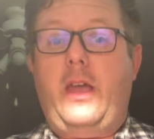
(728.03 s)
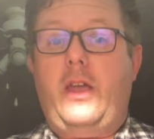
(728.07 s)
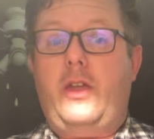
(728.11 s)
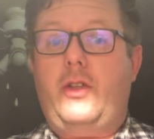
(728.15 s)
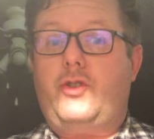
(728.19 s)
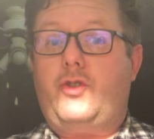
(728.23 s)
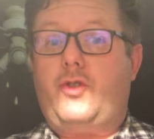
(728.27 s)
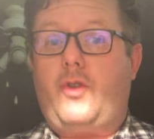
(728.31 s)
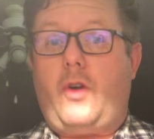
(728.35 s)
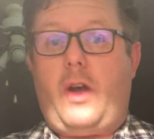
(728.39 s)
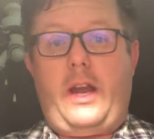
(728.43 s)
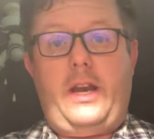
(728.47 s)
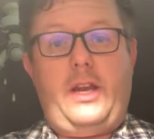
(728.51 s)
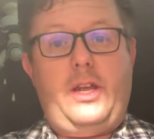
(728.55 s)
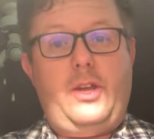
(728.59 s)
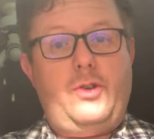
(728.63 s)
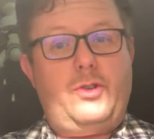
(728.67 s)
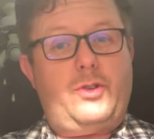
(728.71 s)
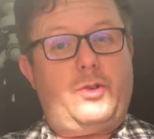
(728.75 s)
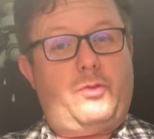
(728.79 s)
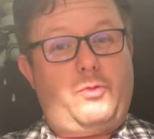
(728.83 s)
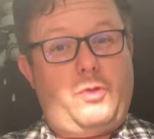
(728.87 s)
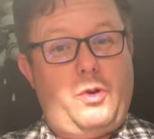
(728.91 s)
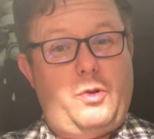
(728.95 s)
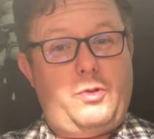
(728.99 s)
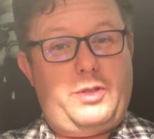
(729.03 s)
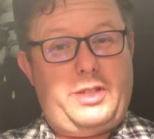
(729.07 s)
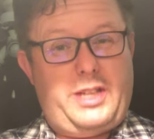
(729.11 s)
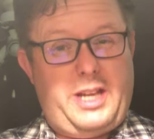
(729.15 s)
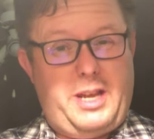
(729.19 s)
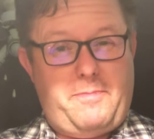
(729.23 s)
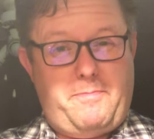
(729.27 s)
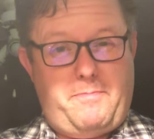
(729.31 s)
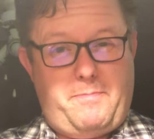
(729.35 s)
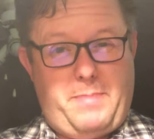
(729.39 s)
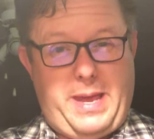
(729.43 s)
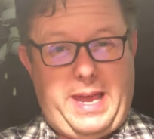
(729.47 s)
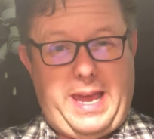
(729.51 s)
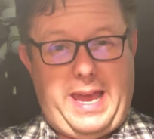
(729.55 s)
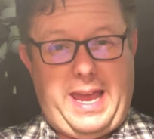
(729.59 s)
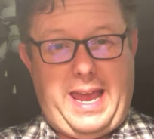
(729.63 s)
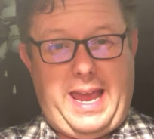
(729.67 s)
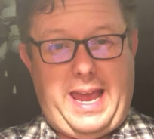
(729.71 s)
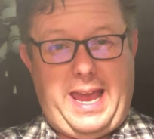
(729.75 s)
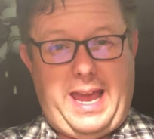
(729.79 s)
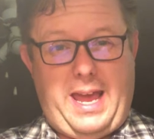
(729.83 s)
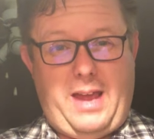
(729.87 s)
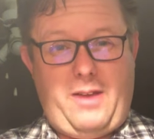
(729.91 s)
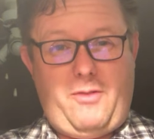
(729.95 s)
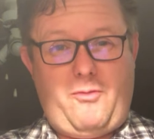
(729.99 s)
Try to use a roasting
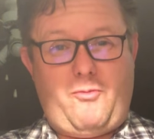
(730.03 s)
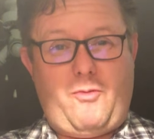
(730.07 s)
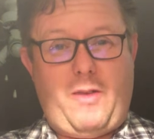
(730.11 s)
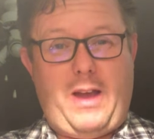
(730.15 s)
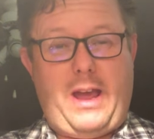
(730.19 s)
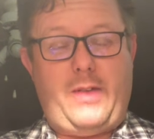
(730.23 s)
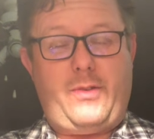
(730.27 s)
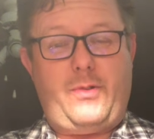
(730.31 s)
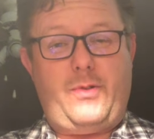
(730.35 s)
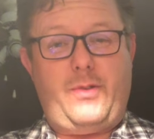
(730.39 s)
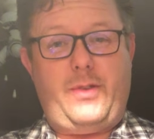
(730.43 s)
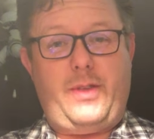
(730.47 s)
pan rather